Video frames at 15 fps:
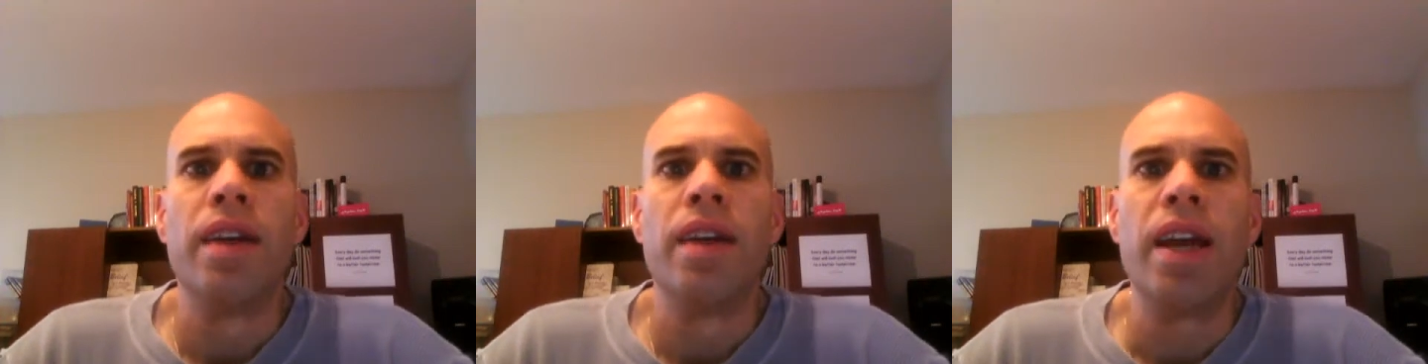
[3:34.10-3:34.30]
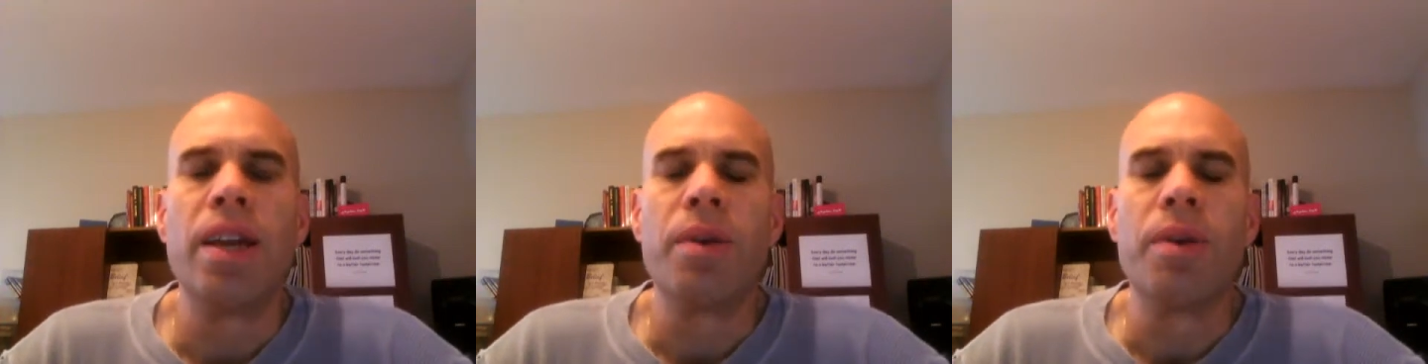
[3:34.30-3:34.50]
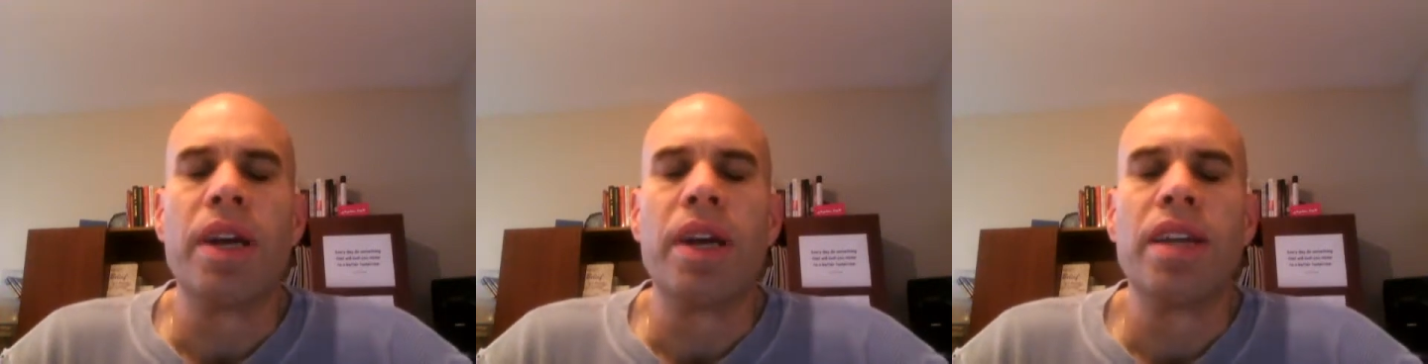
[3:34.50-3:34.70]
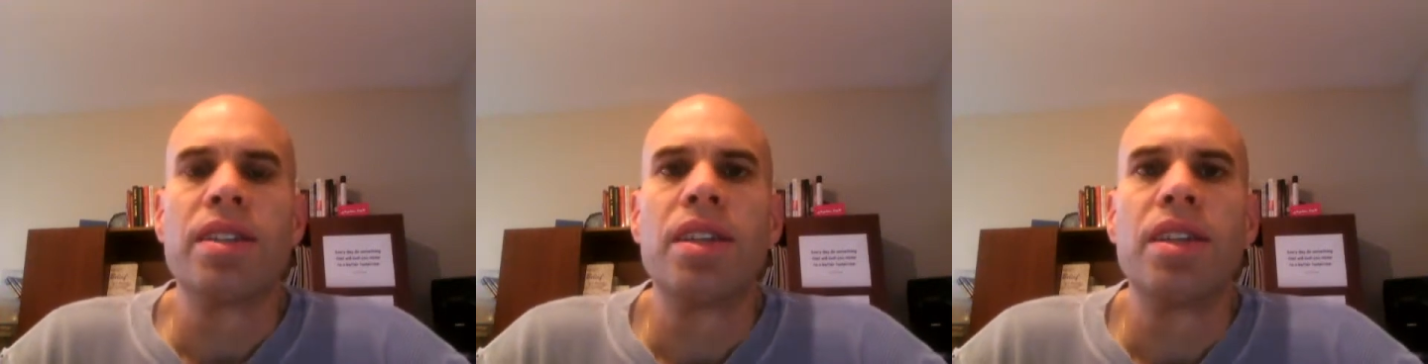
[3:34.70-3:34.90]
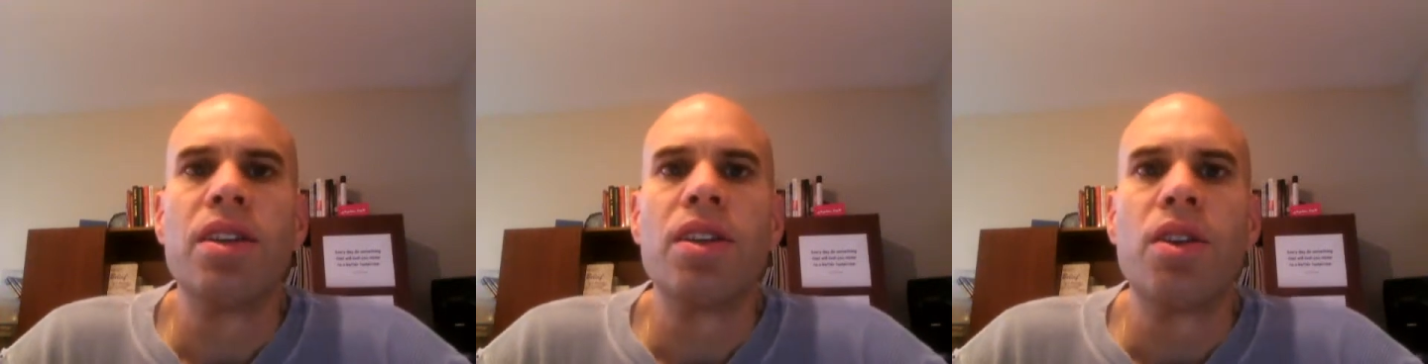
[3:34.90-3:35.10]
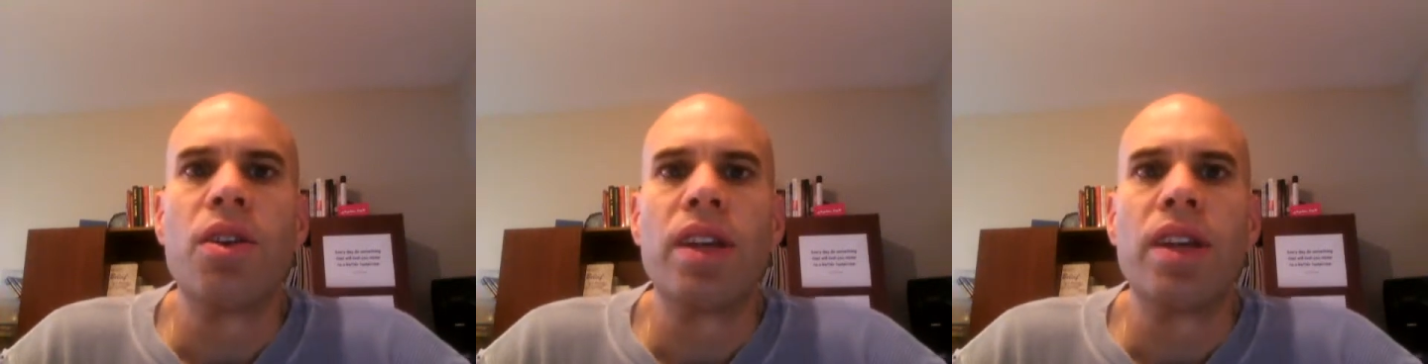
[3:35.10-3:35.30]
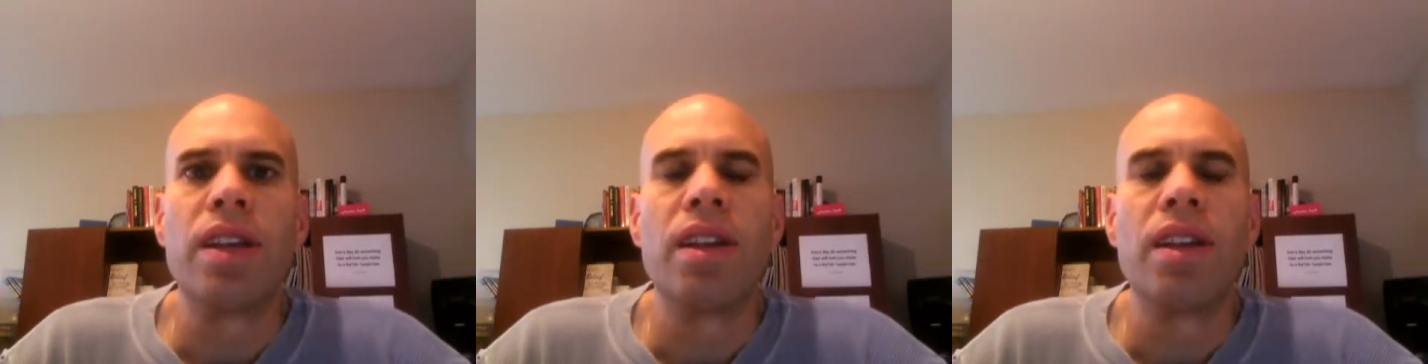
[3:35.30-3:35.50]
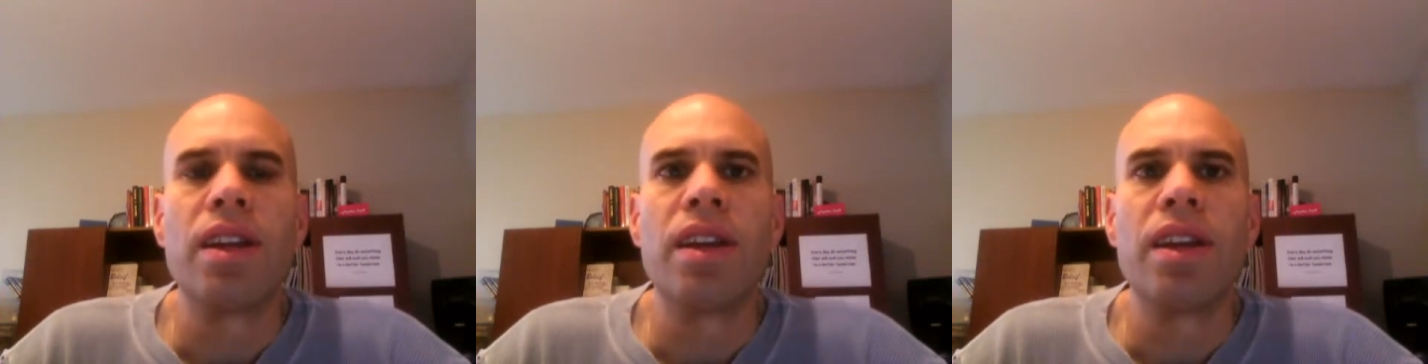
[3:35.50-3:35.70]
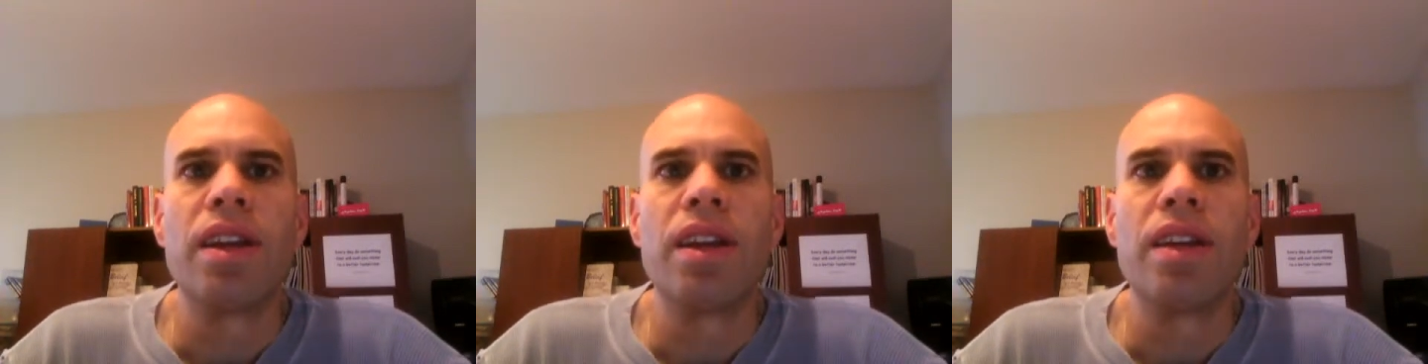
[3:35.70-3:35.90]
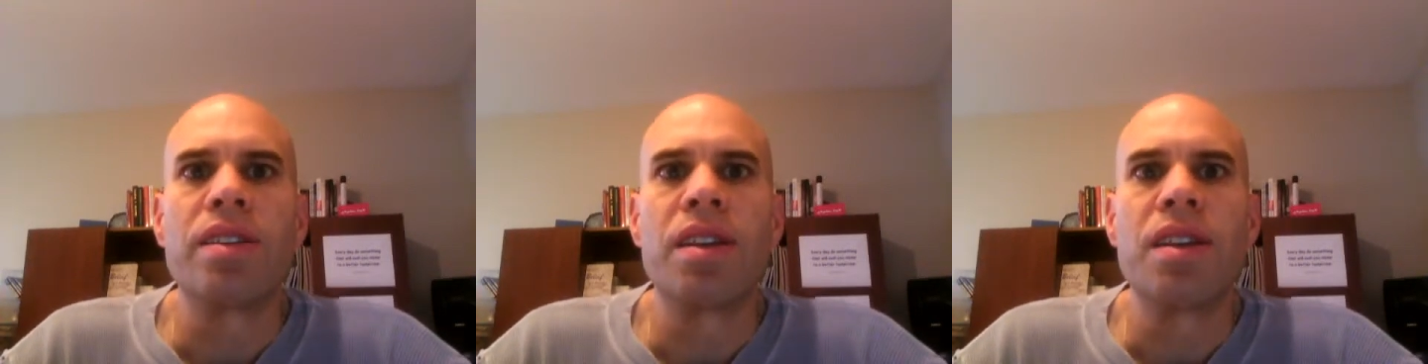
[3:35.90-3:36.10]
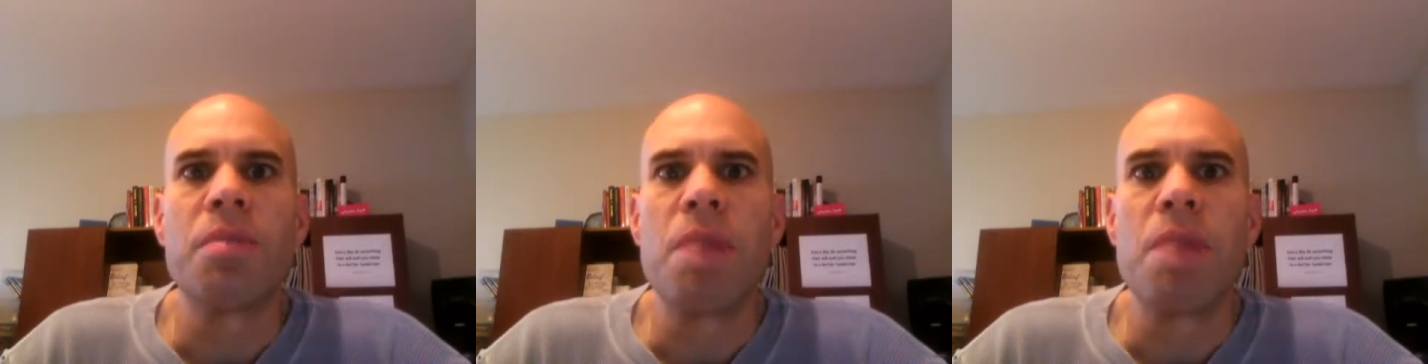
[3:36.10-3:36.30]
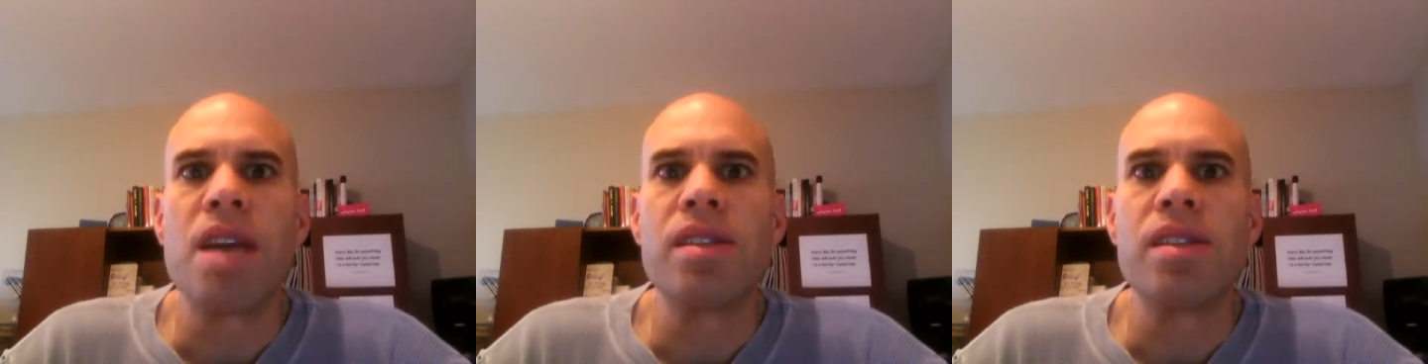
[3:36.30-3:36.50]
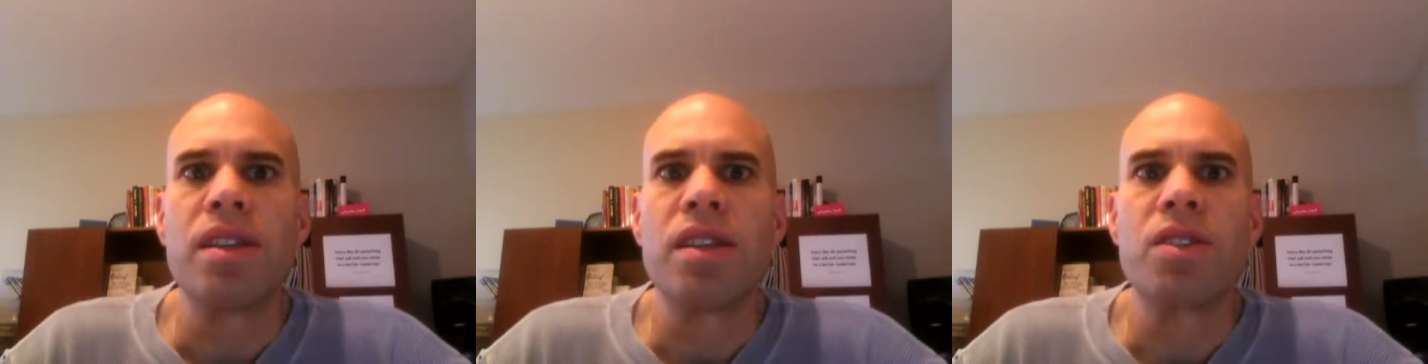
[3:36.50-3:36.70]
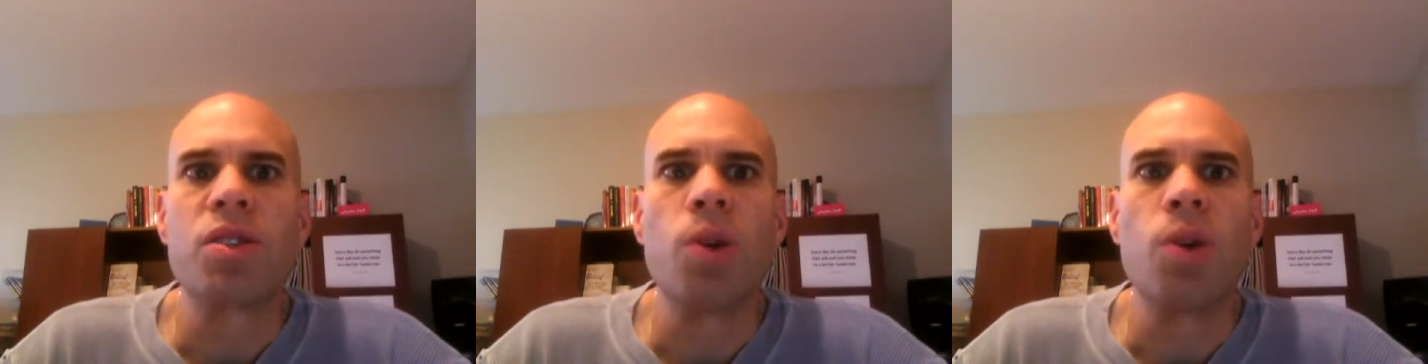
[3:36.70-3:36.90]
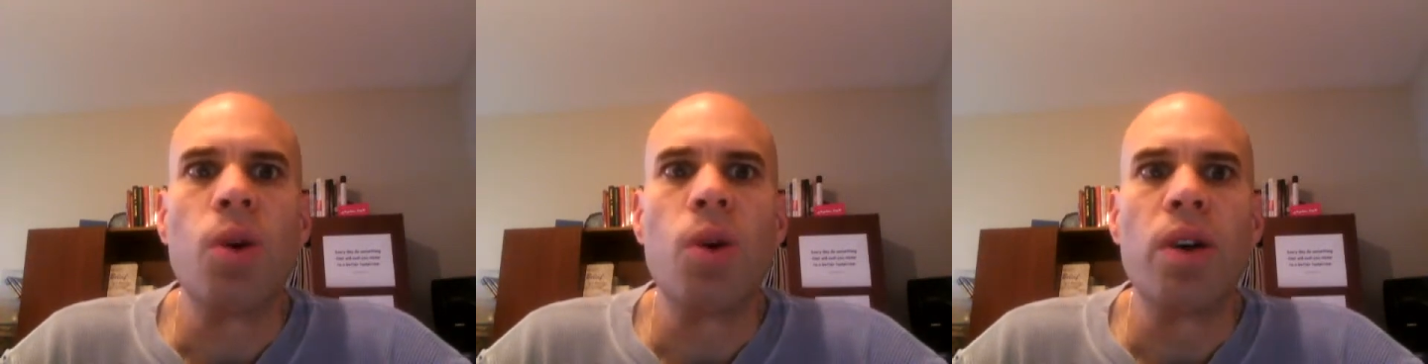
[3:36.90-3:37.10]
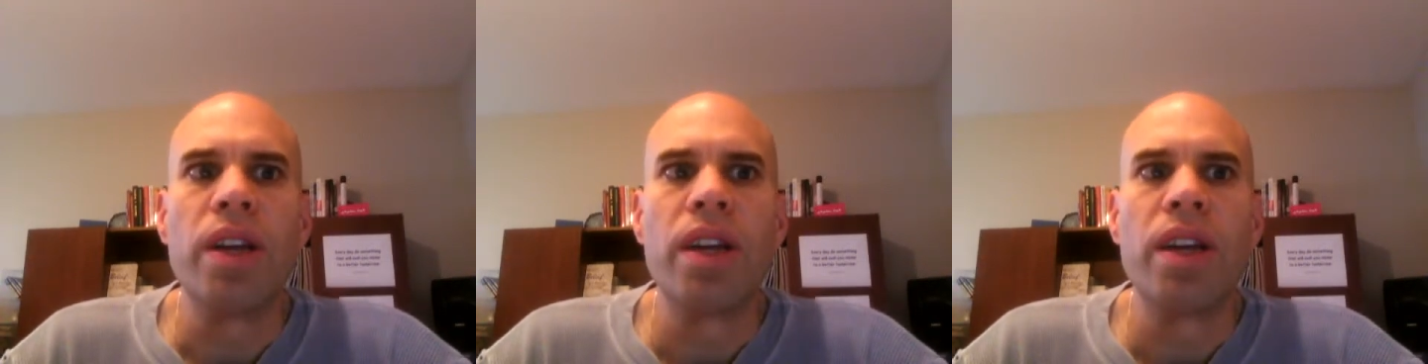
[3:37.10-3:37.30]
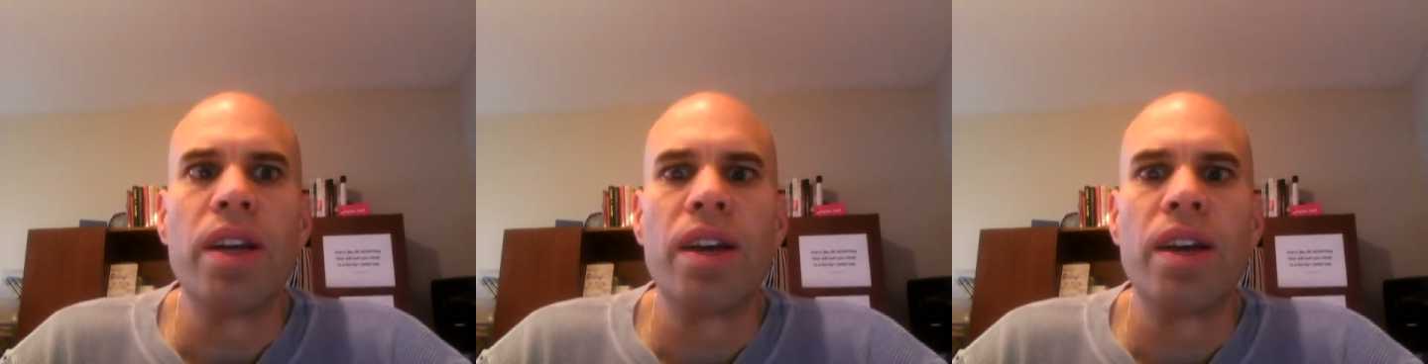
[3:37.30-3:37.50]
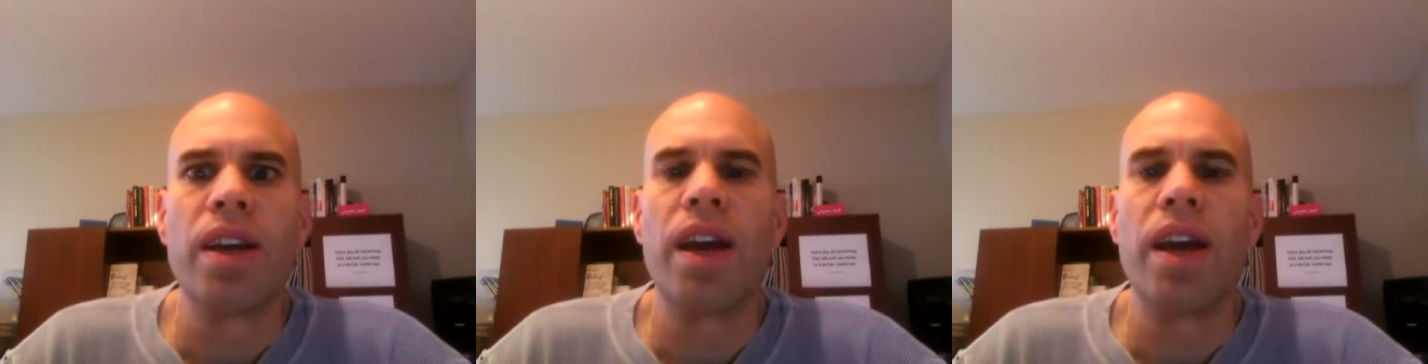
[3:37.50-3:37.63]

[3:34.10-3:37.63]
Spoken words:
anyway, it's an amazing story,